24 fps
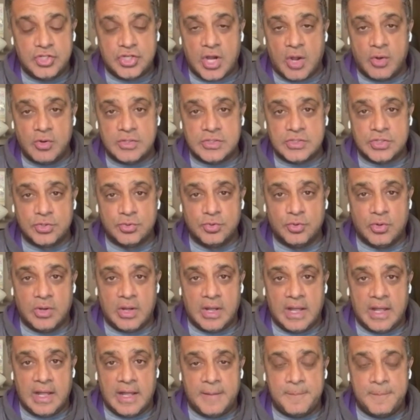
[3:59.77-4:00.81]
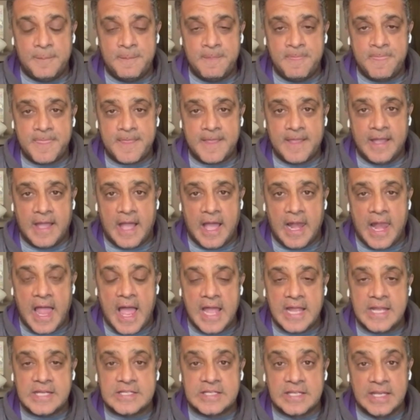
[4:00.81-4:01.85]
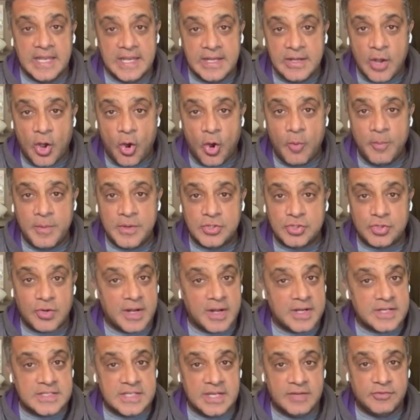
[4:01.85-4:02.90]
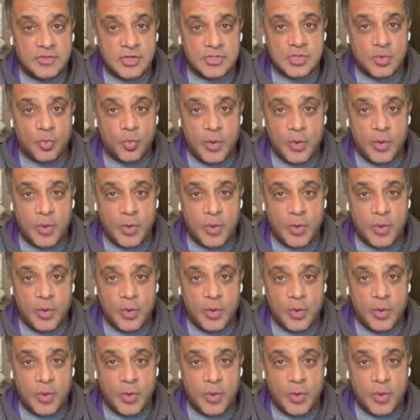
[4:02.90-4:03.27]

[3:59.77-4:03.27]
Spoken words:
reach out to Elias Lindholm and try to see